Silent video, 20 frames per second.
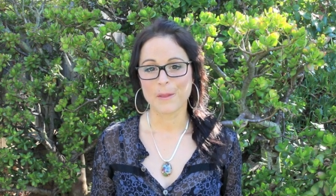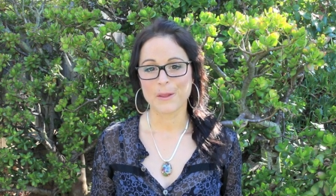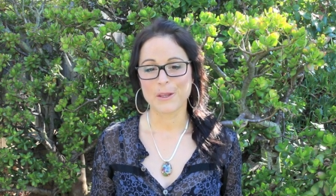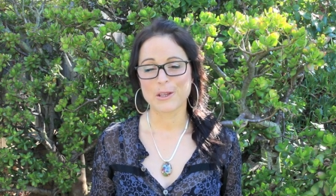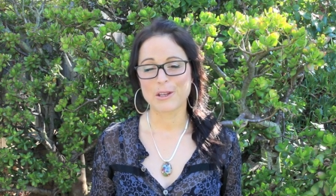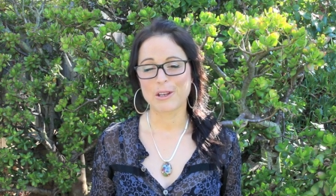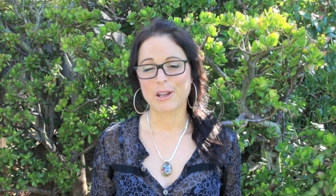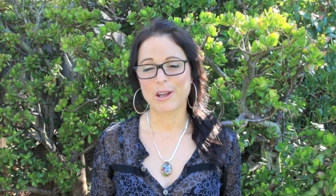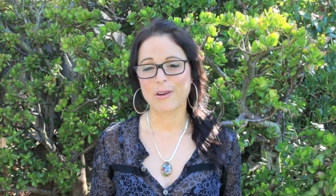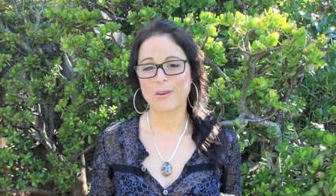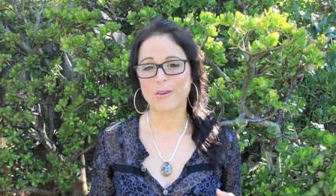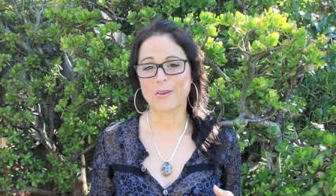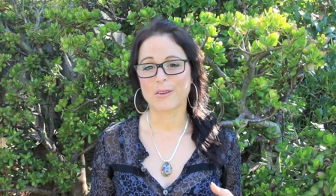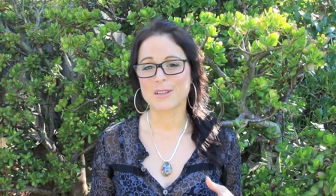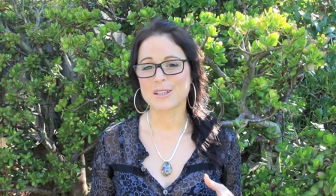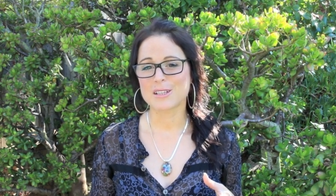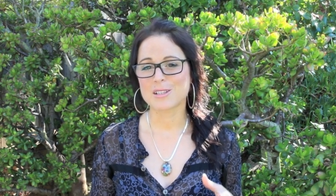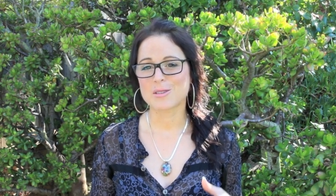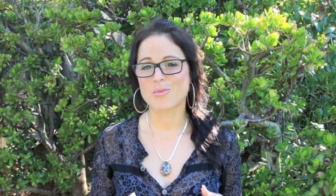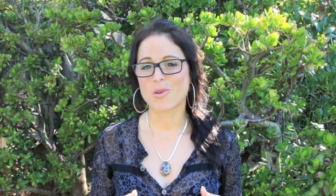You know,
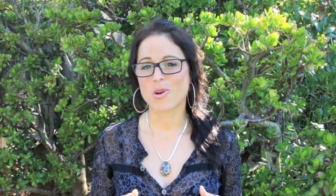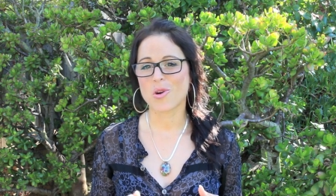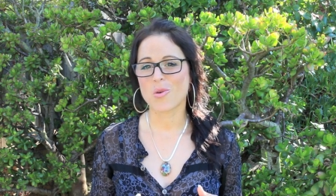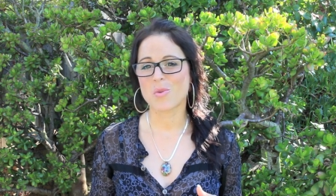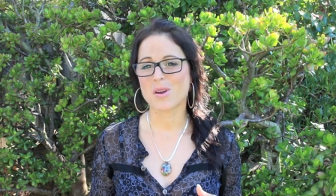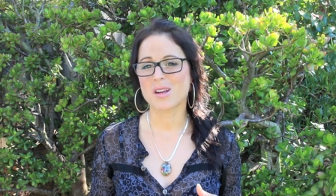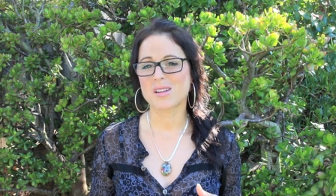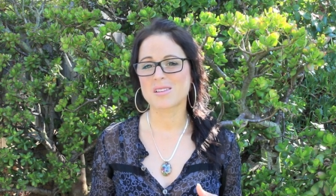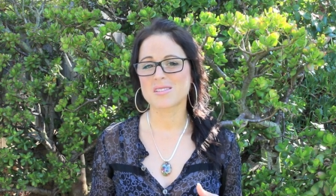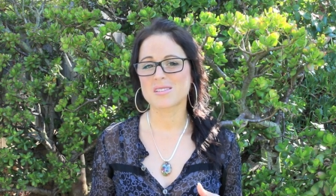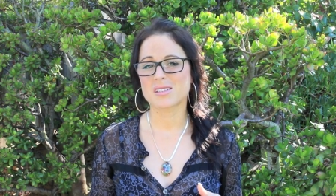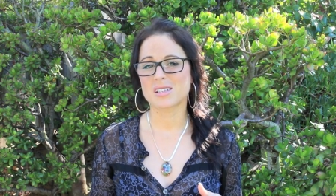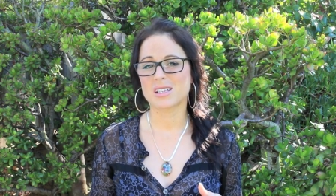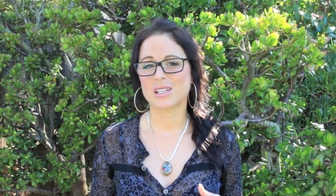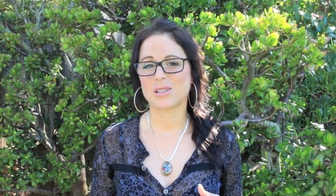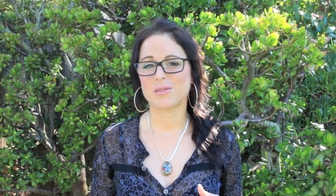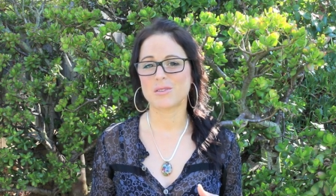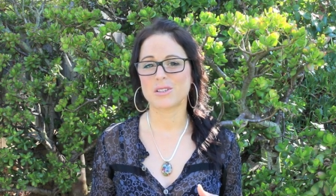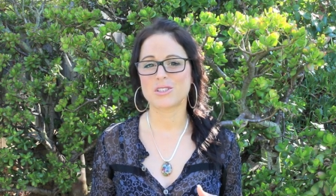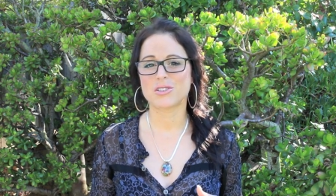these moments
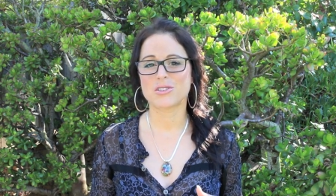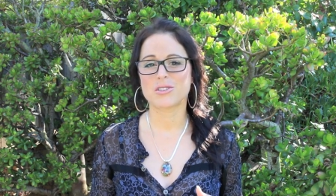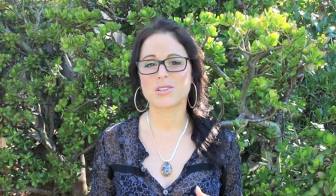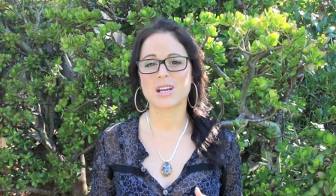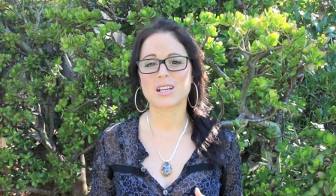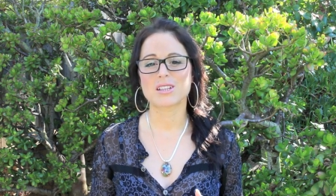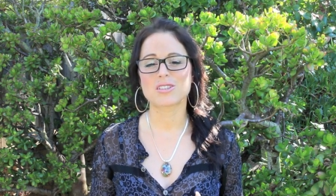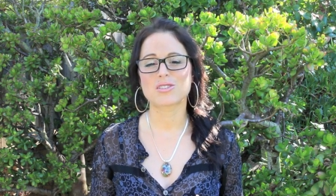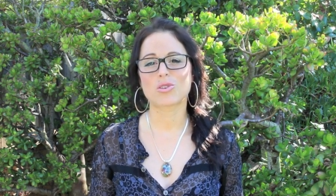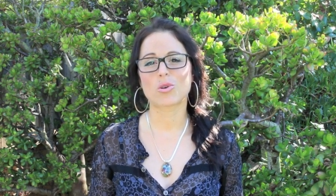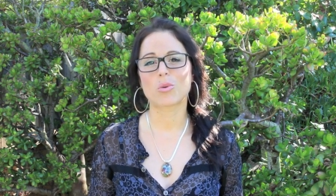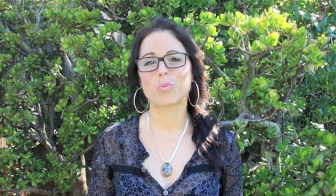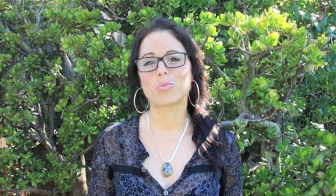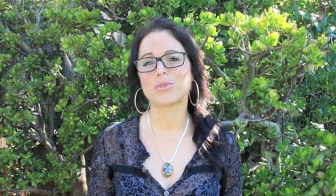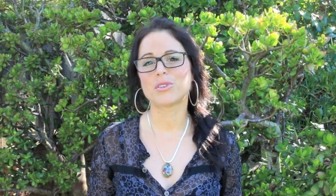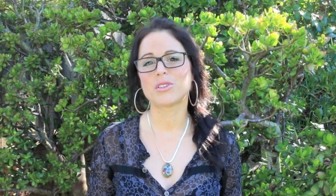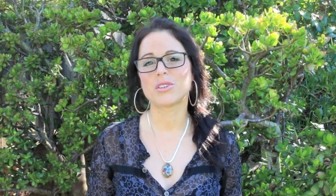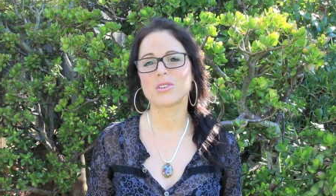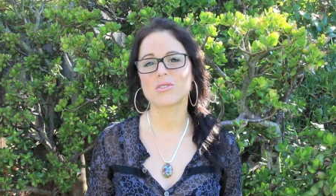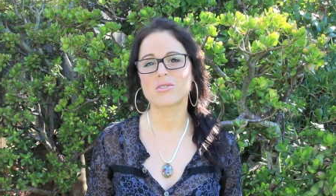in which you are so
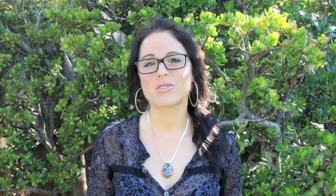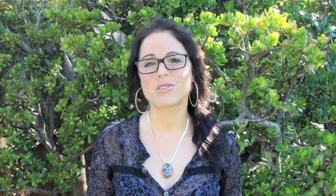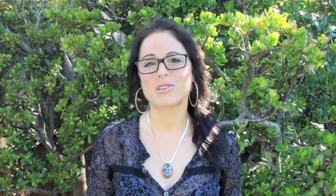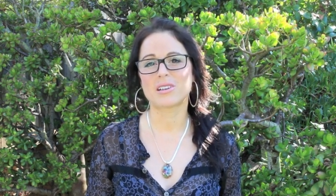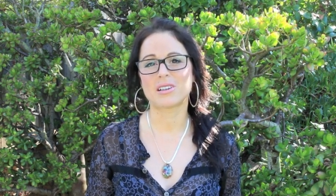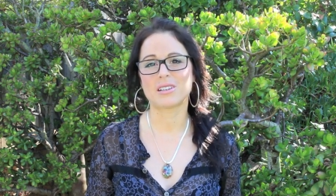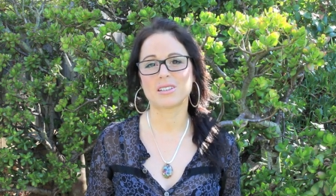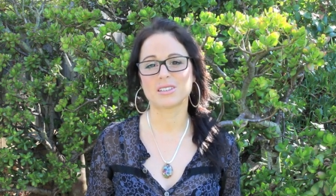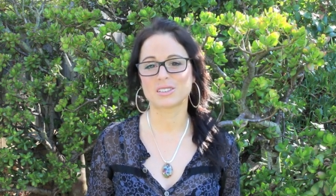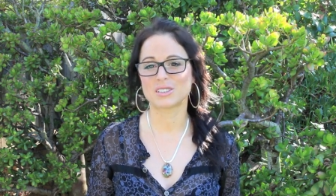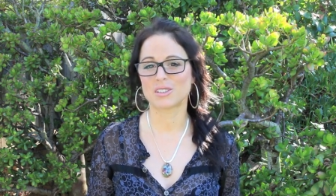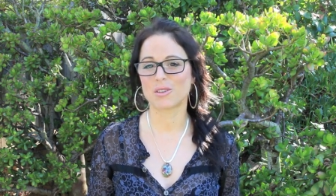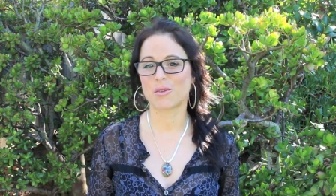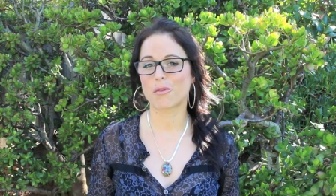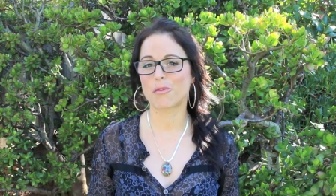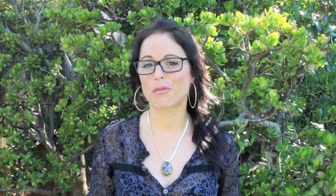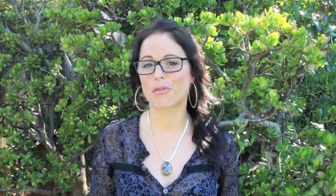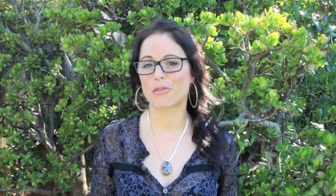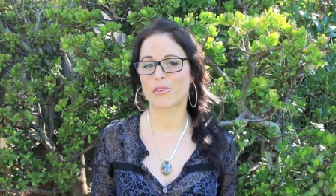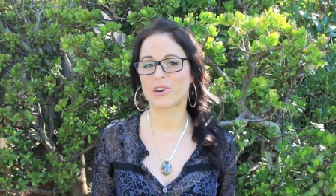pure, so
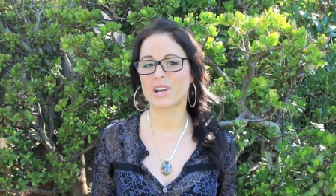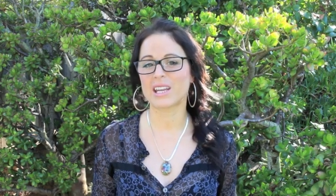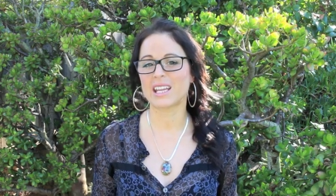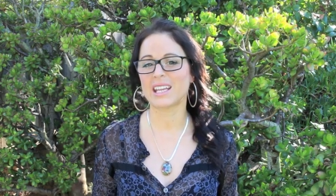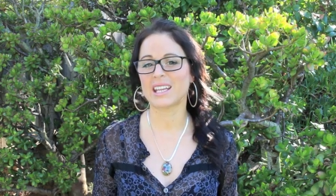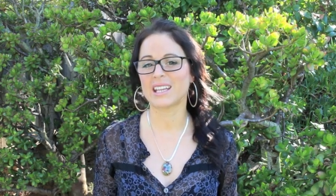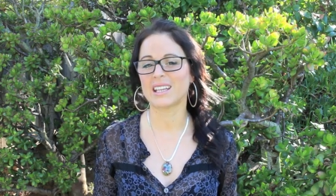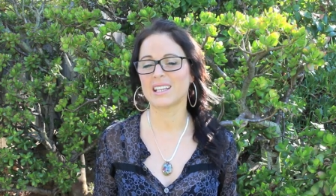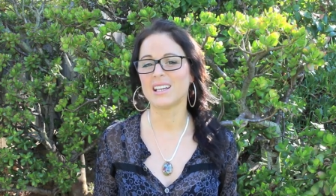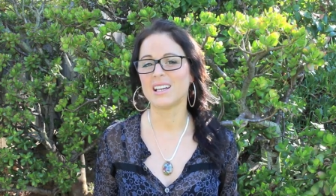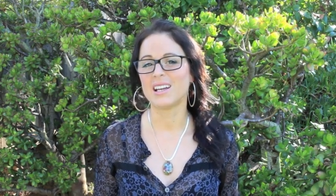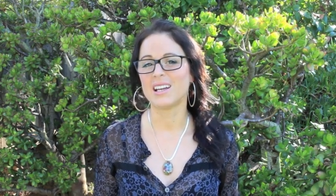free,